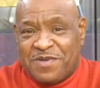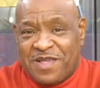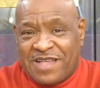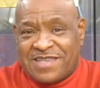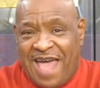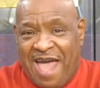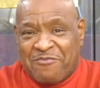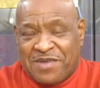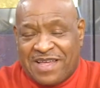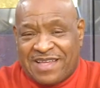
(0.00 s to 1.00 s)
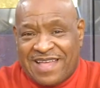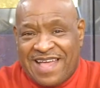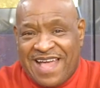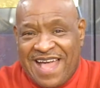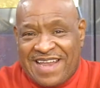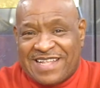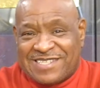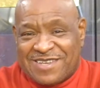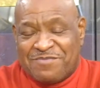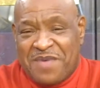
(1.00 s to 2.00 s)
is happening and
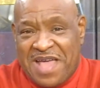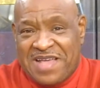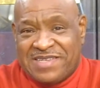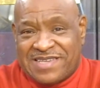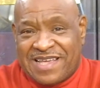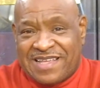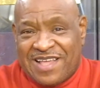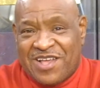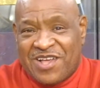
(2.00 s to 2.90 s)
it's amazing.